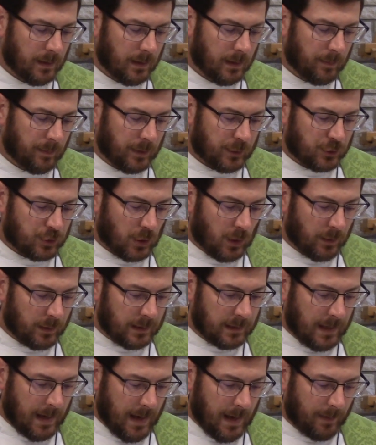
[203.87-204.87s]
But
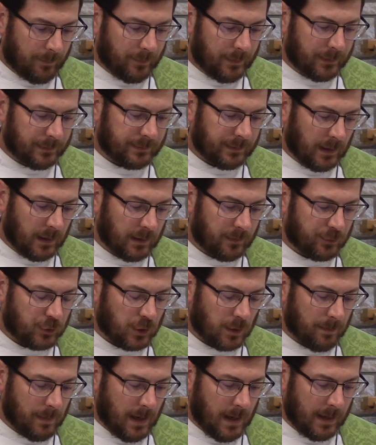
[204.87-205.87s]
Jonadab, the son of
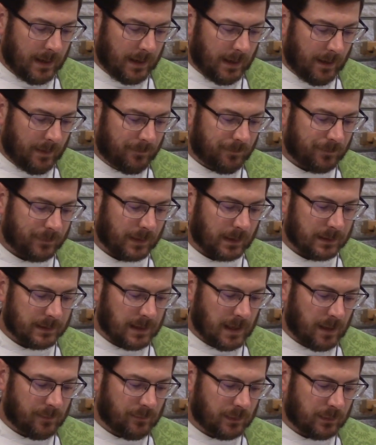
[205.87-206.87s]
Shimeah,
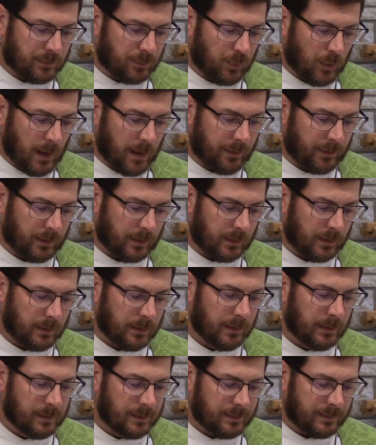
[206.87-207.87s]
David's brother,
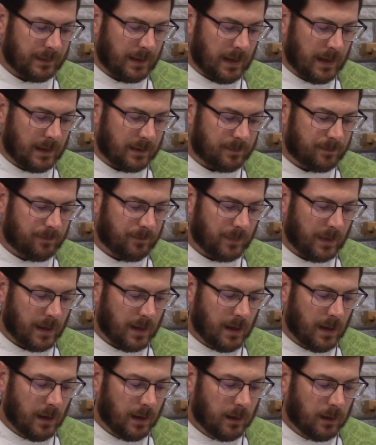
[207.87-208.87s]
said,
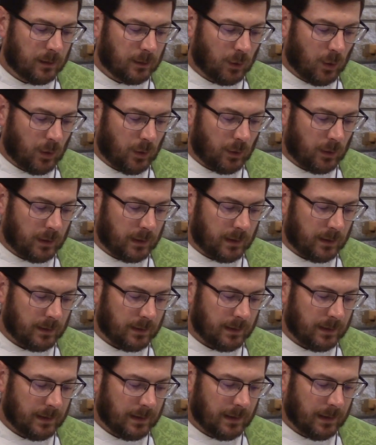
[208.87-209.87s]
"Lord,
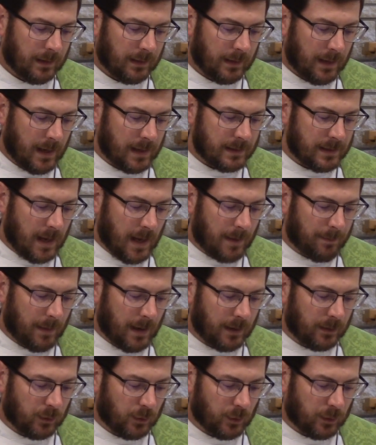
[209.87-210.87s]
let not
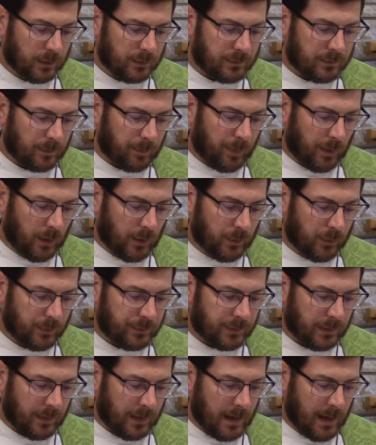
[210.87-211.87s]
my lord
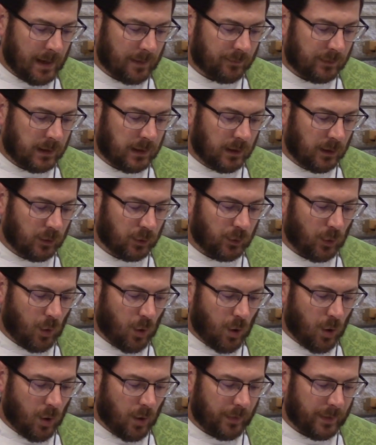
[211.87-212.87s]
suppose that they have killed
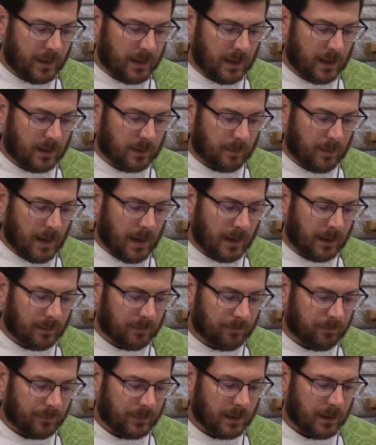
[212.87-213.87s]
all the young
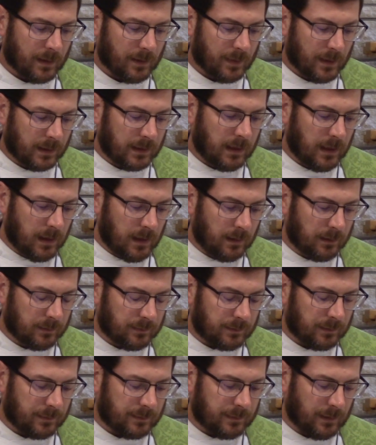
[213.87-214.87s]
men, the
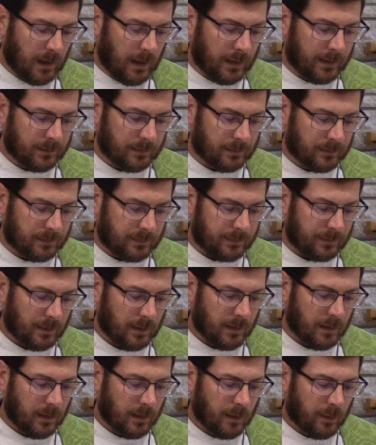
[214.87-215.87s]
king's sons,
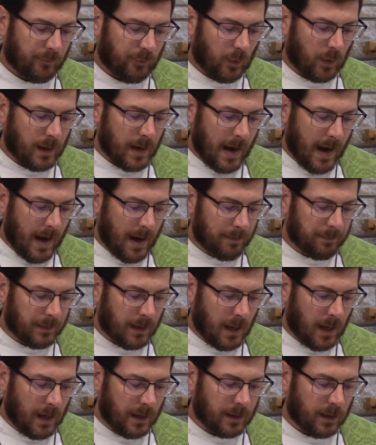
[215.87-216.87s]
for
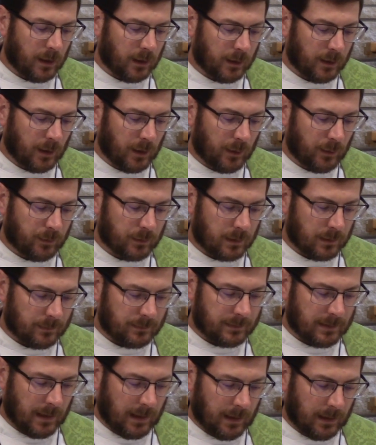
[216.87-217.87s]
Amnon alone
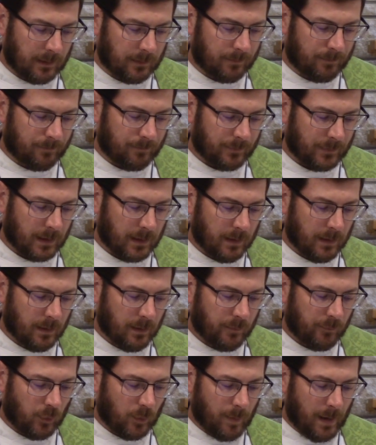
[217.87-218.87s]
is dead.
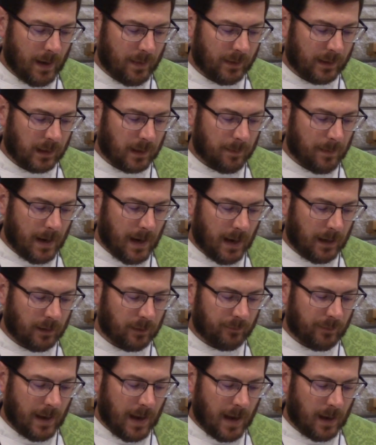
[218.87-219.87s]
For by the command
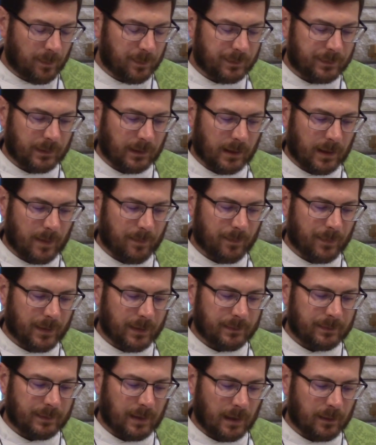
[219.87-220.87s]
of Absalom,
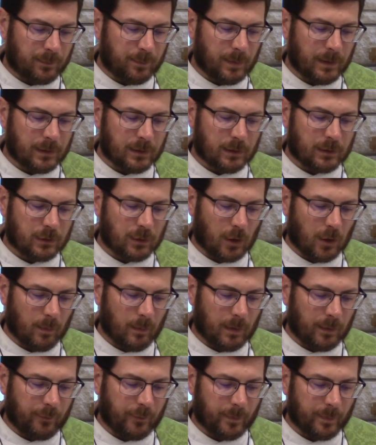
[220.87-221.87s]
this has been
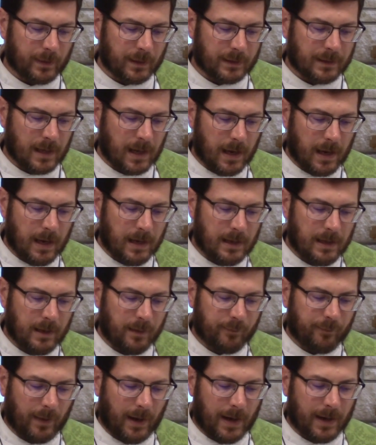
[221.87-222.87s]
determined from the day
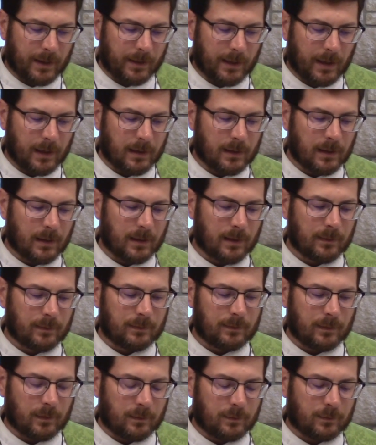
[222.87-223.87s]
he violated his
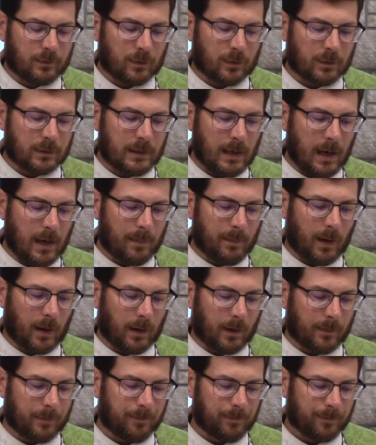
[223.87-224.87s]
sister
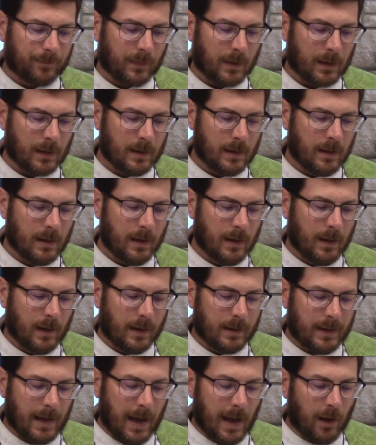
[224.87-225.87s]
Tamar.
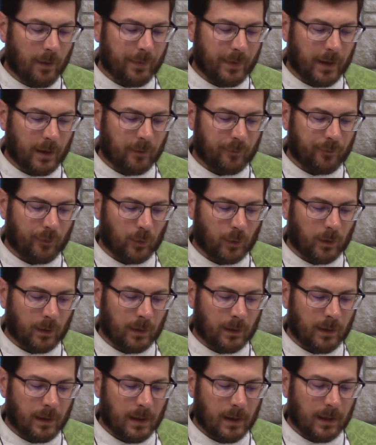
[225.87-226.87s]
Now,
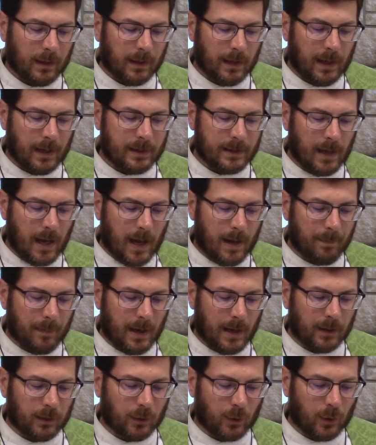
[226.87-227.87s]
therefore, let not
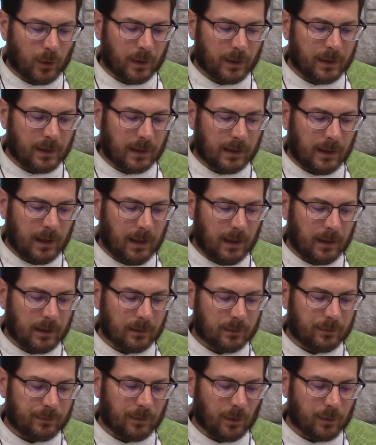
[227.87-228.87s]
my lord the
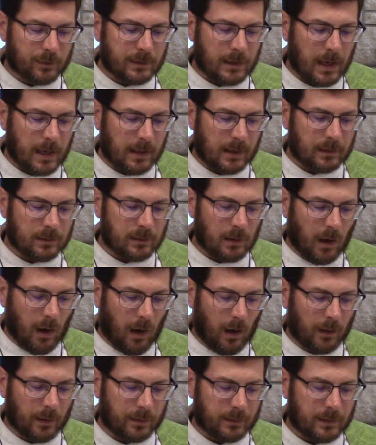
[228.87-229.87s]
king so take it to
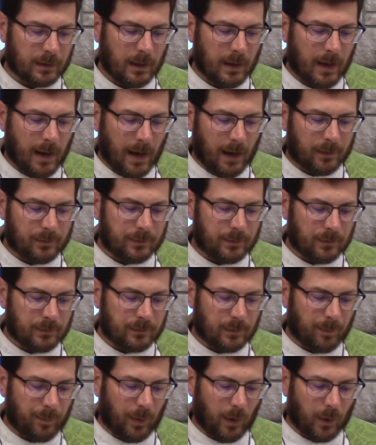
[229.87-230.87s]
heart as to
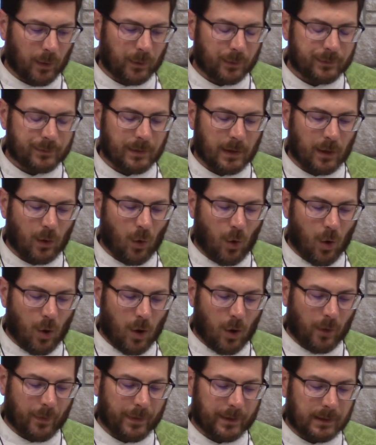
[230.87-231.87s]
suppose that
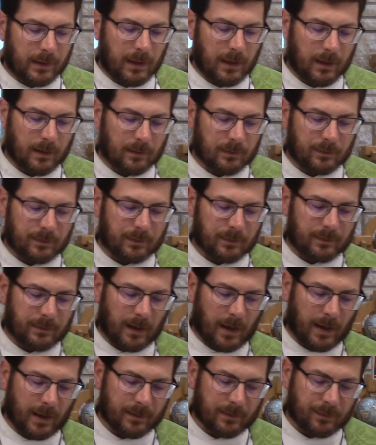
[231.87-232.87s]
all the king's
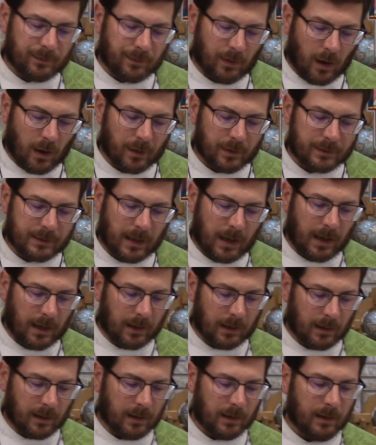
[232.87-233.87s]
sons are
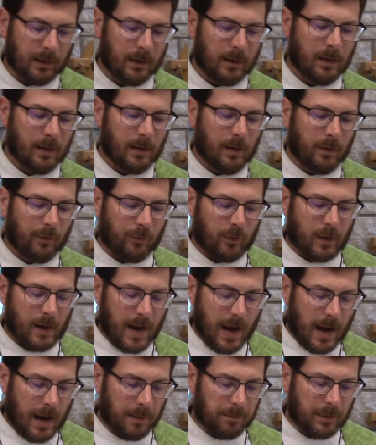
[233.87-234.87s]
dead, for
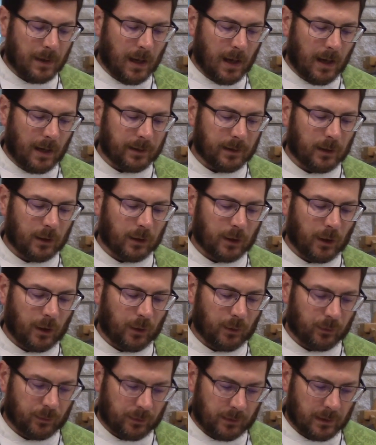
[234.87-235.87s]
Amnon
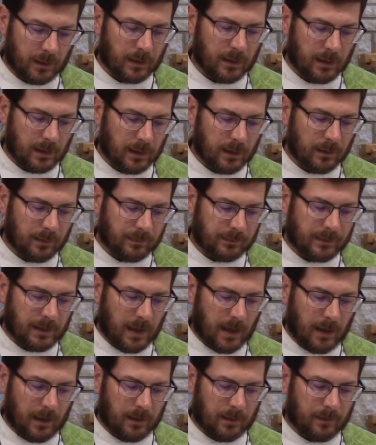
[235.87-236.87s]
alone is
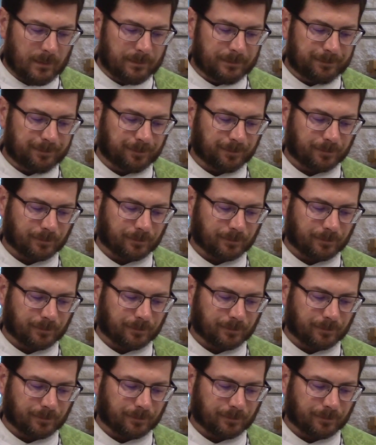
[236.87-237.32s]
dead."